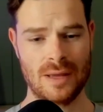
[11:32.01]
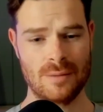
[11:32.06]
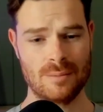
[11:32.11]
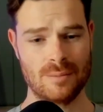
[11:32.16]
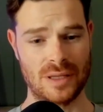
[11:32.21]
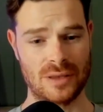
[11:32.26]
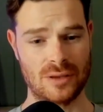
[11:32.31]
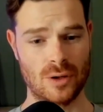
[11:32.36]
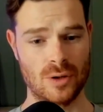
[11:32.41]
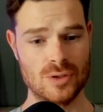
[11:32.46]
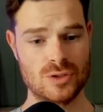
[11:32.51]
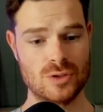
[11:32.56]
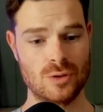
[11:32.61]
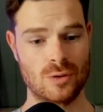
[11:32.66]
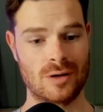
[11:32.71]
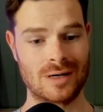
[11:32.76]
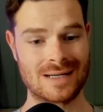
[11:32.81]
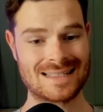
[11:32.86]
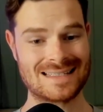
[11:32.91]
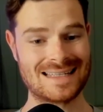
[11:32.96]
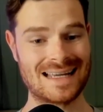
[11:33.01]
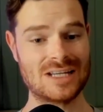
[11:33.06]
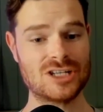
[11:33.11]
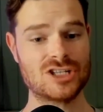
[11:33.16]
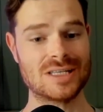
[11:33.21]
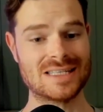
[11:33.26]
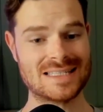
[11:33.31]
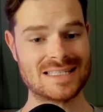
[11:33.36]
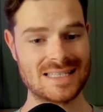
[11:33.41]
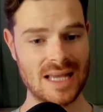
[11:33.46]
But those who are
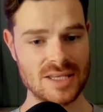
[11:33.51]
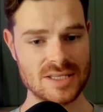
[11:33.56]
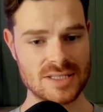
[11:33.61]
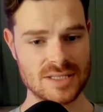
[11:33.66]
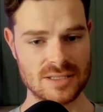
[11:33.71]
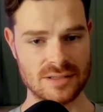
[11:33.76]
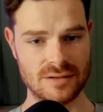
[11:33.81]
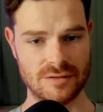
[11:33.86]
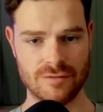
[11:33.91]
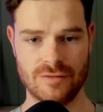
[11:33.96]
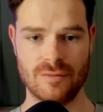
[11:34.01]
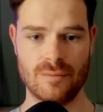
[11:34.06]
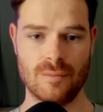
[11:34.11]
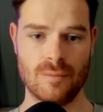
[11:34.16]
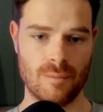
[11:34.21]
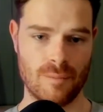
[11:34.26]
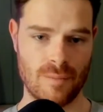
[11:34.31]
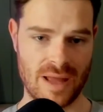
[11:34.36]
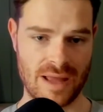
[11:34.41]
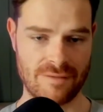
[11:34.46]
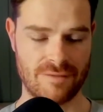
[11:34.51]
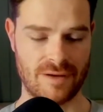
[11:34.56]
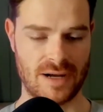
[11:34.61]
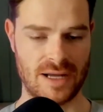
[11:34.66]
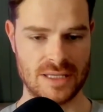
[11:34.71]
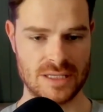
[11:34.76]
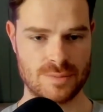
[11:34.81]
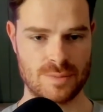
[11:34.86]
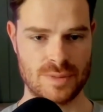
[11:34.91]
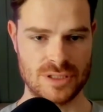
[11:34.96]
extension sensitive may
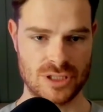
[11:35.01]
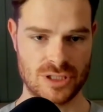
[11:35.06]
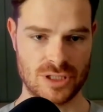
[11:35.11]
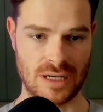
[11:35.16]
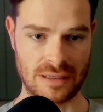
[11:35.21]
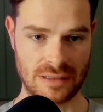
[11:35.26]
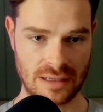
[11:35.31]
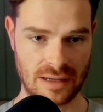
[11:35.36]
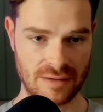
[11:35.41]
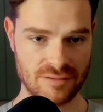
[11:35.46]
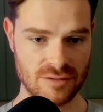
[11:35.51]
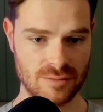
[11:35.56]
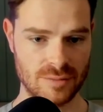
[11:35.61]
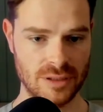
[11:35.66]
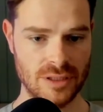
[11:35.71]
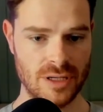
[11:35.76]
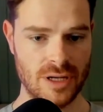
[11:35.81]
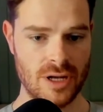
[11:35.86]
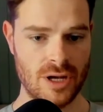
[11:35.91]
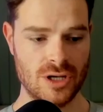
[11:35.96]
find this position uncomfortable.